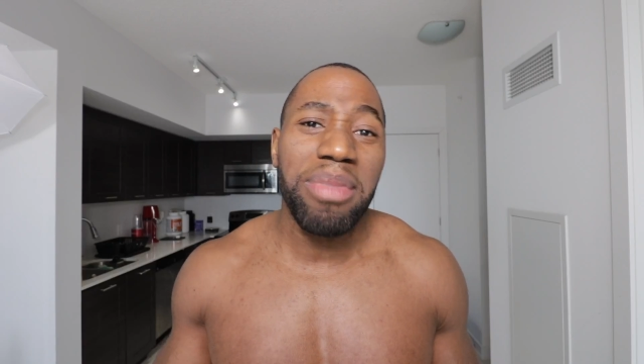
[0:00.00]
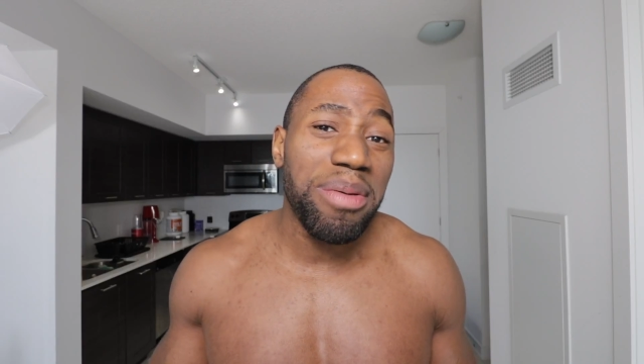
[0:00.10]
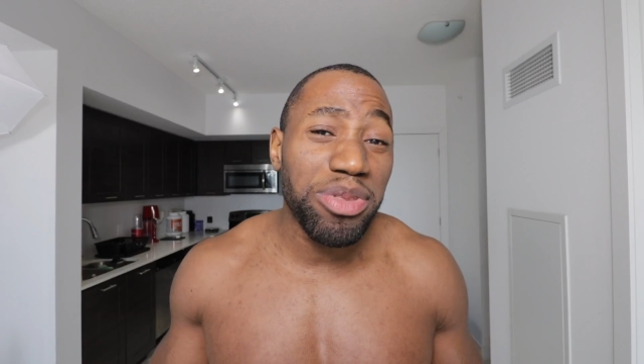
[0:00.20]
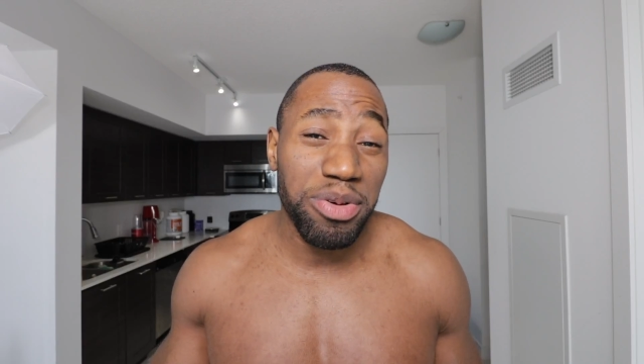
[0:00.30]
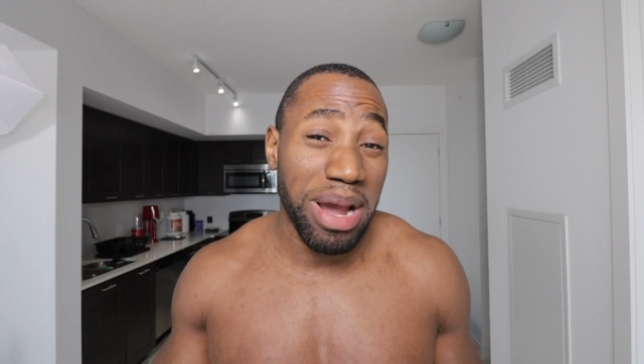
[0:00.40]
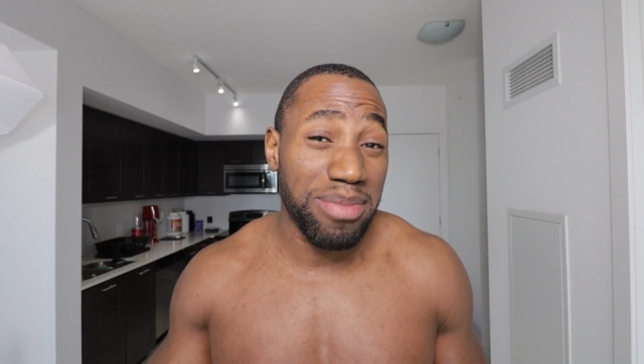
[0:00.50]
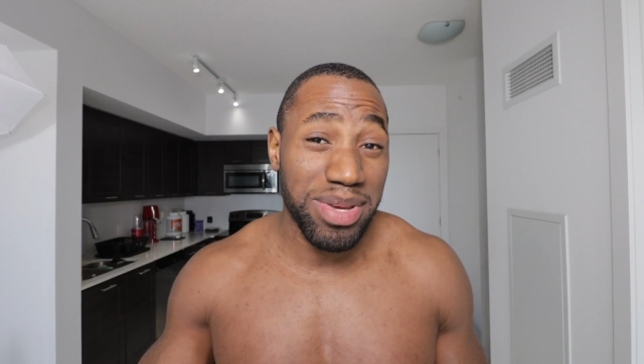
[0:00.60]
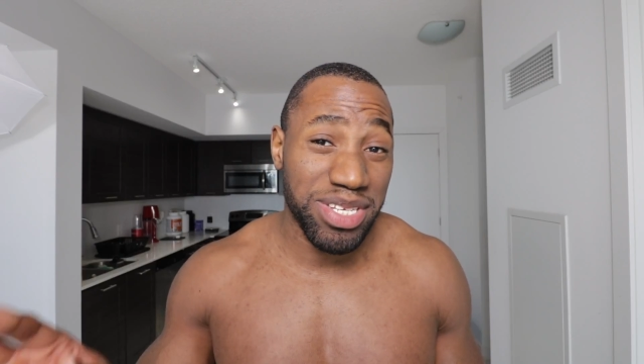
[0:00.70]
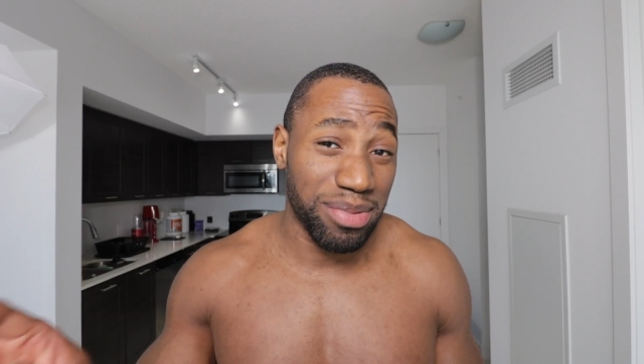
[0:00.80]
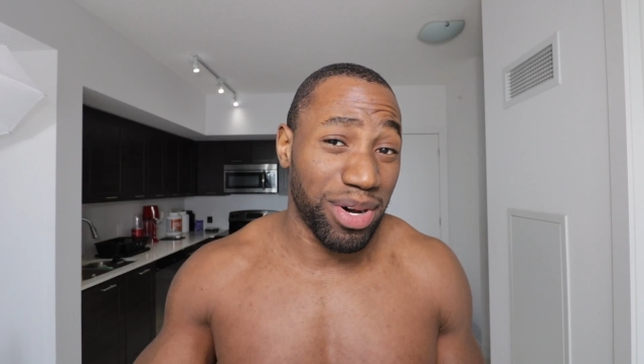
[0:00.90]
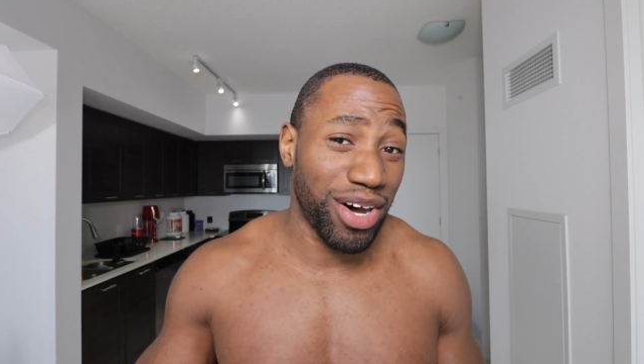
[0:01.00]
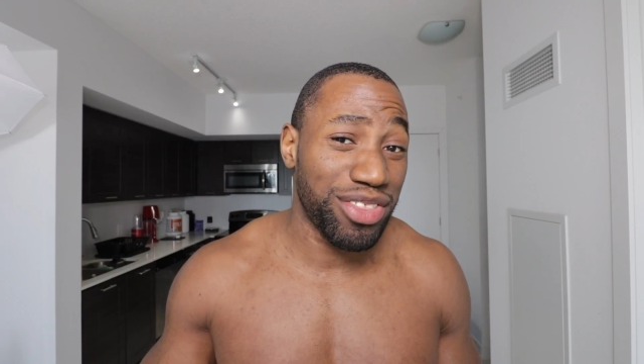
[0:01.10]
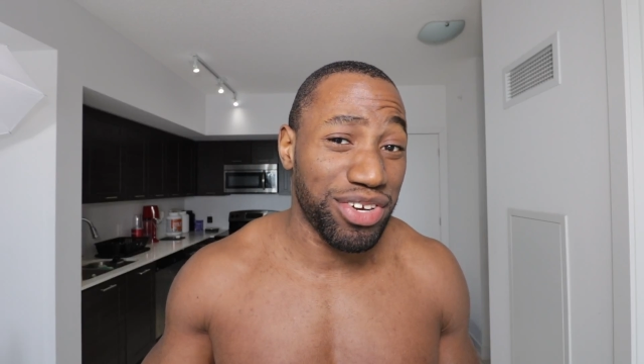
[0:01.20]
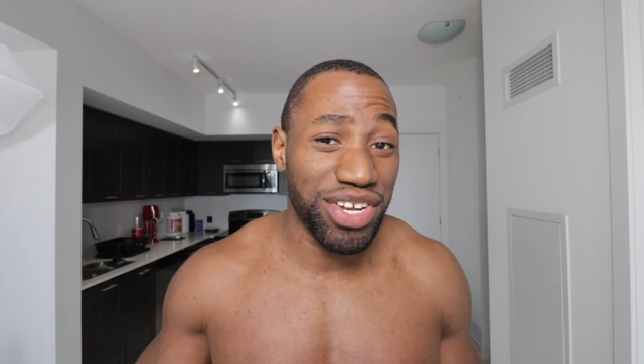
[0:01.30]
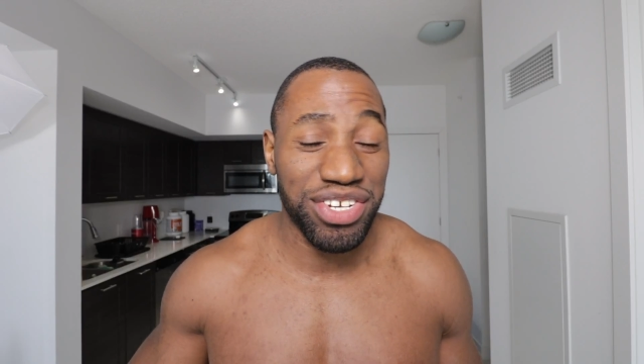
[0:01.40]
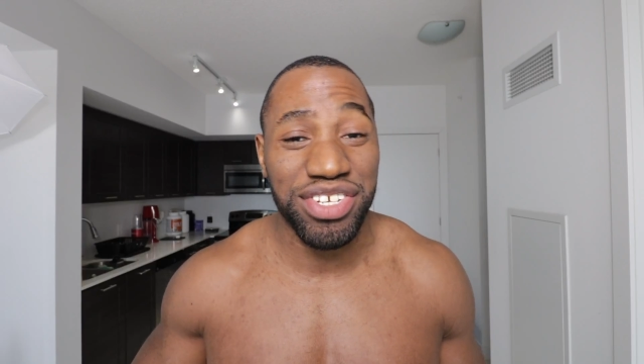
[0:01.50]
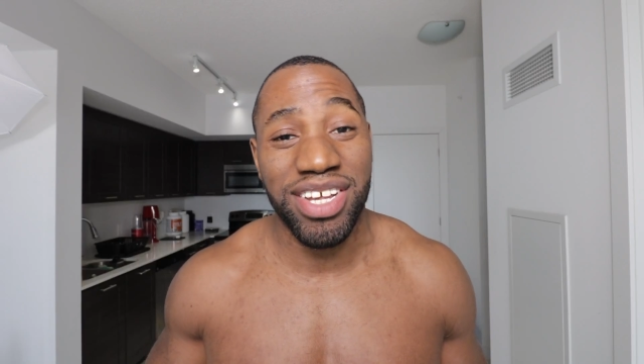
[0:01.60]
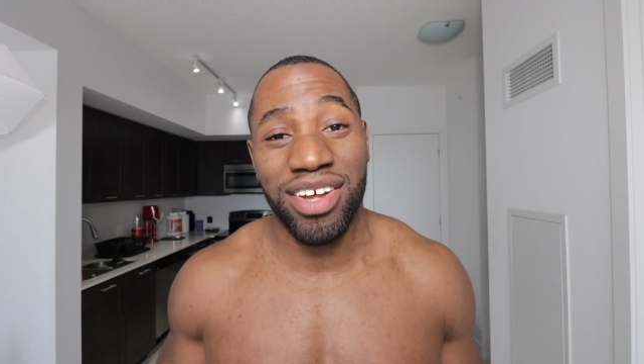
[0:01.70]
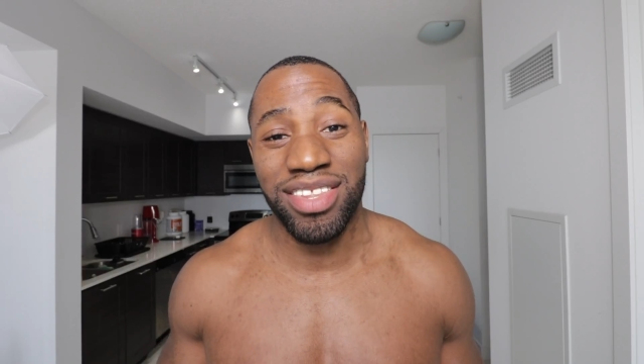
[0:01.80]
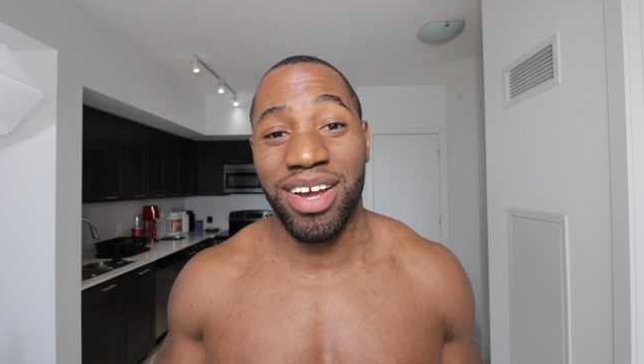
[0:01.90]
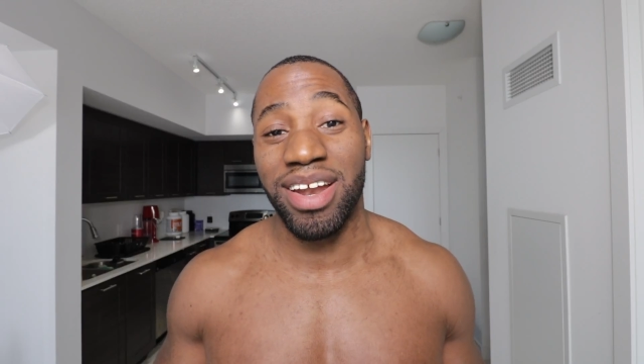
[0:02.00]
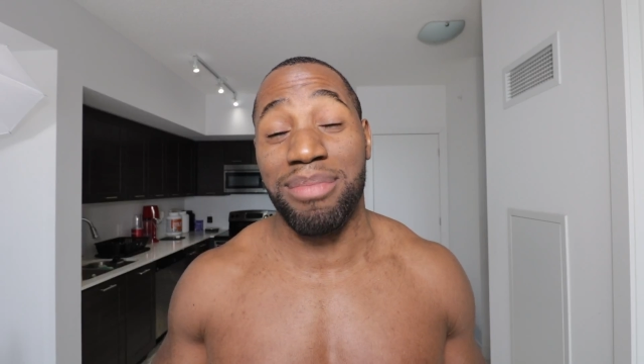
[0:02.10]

maybe there might be some other dishes out there